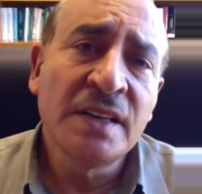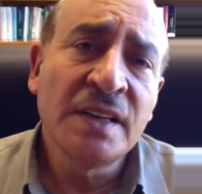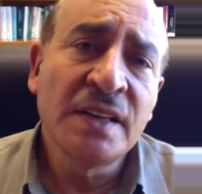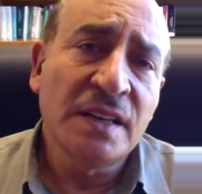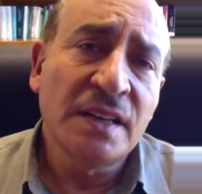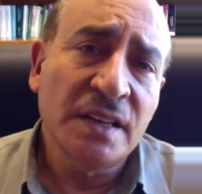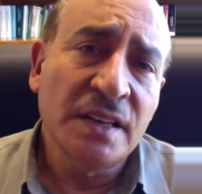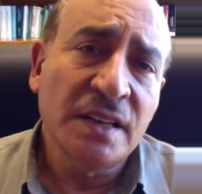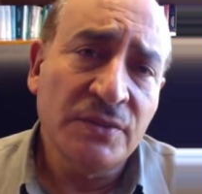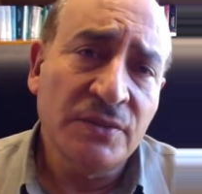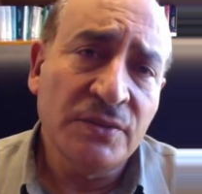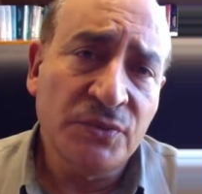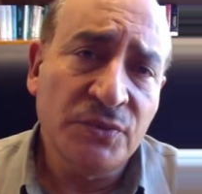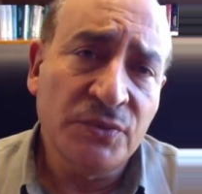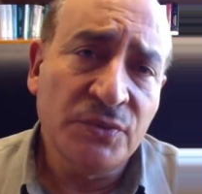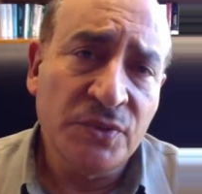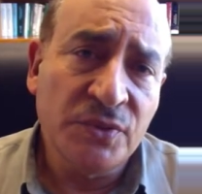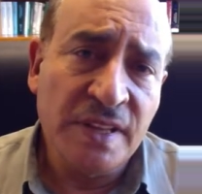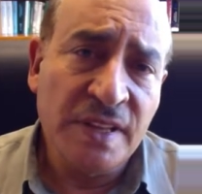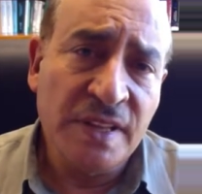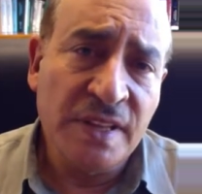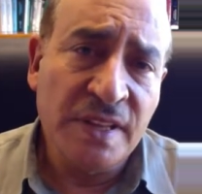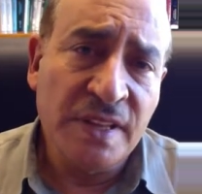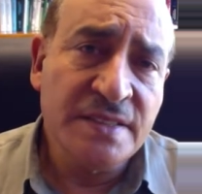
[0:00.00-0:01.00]
for the
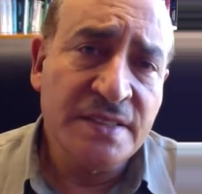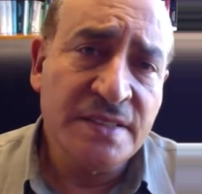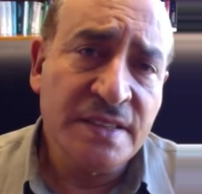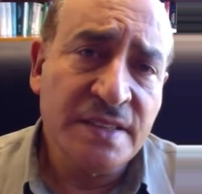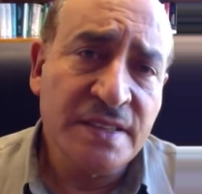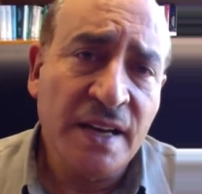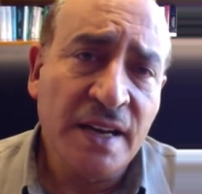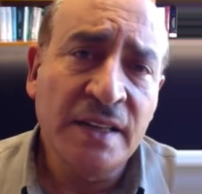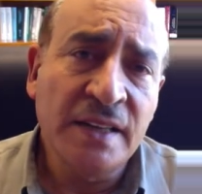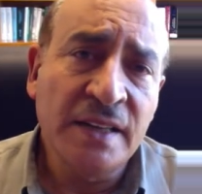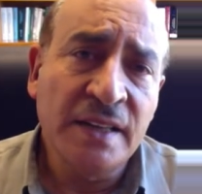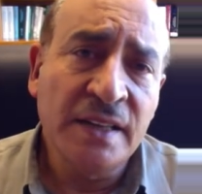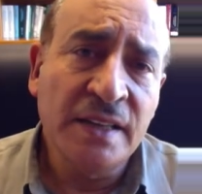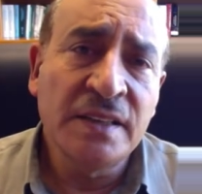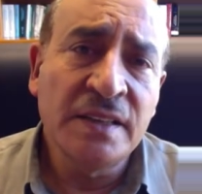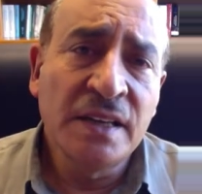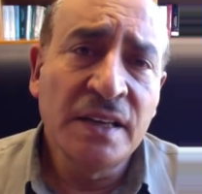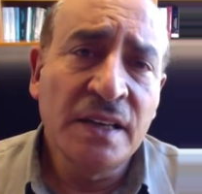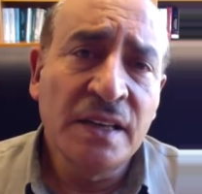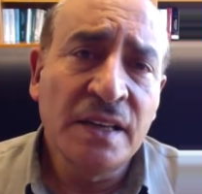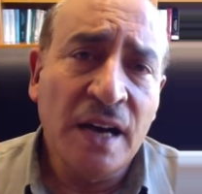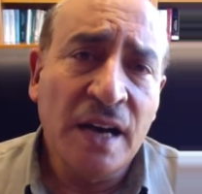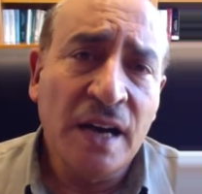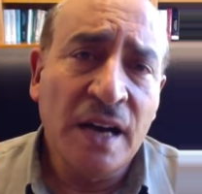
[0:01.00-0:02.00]
design,
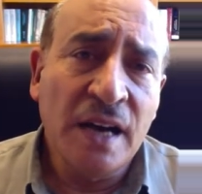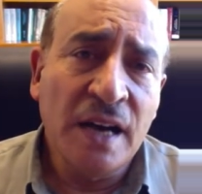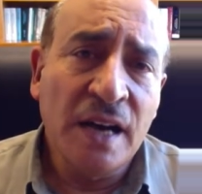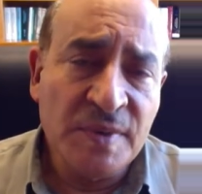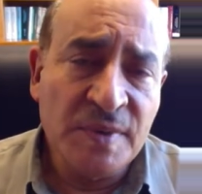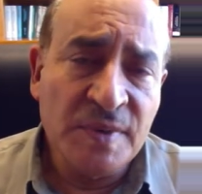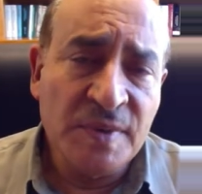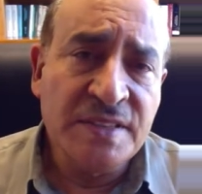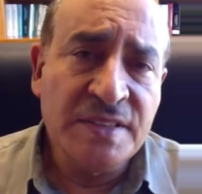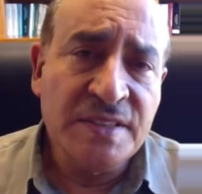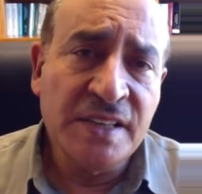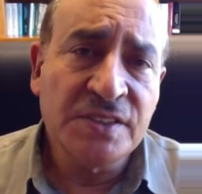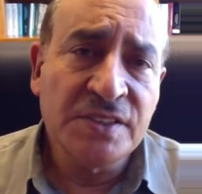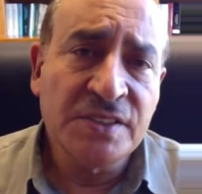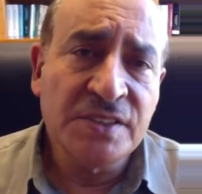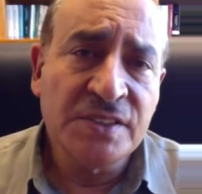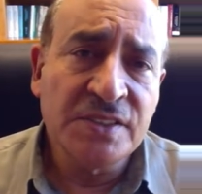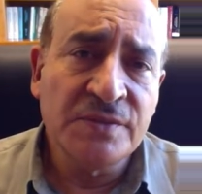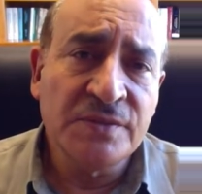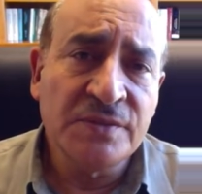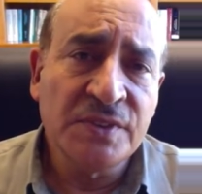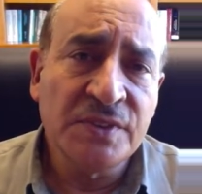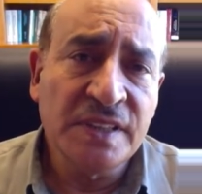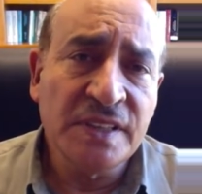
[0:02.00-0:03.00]
optimization for the
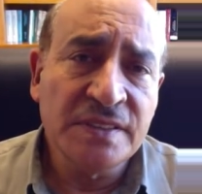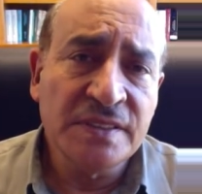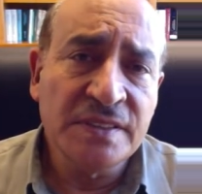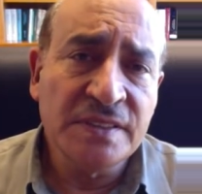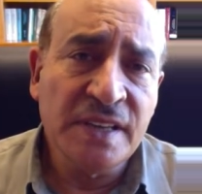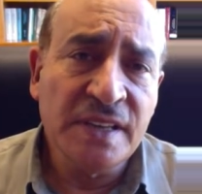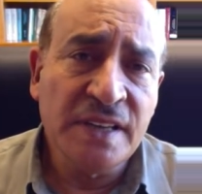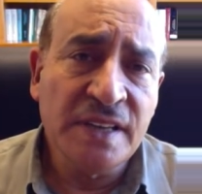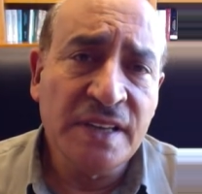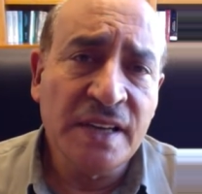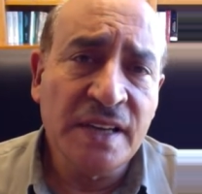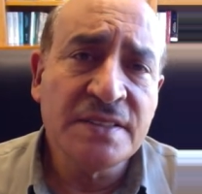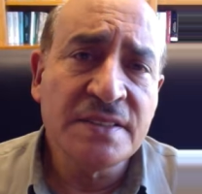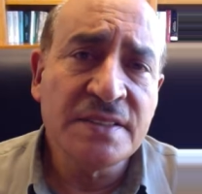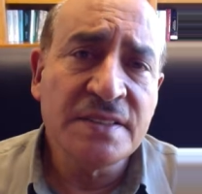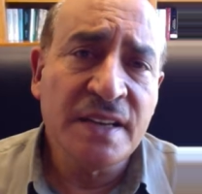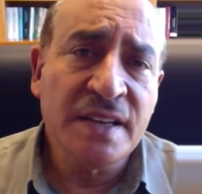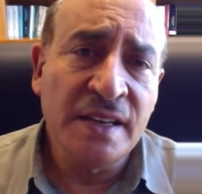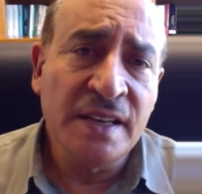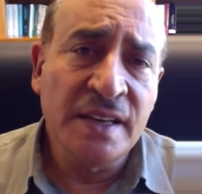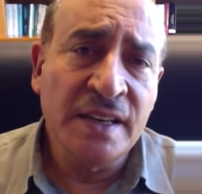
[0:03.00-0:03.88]
entire design,